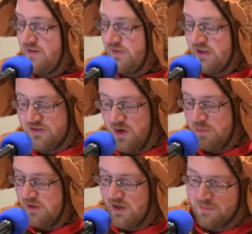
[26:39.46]
You just
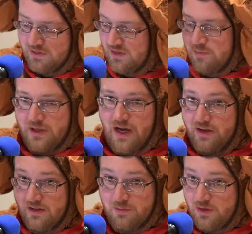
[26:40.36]
open it up, you dump it out,
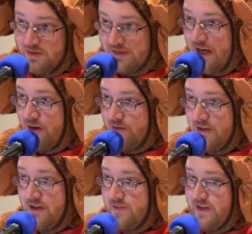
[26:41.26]
you let them go to town.
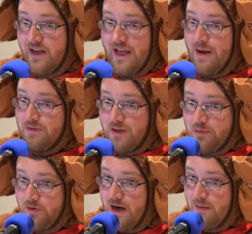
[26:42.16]
You get it Amazon
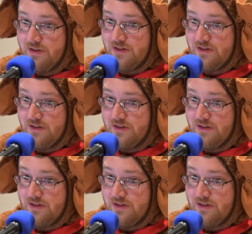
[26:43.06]
Prime just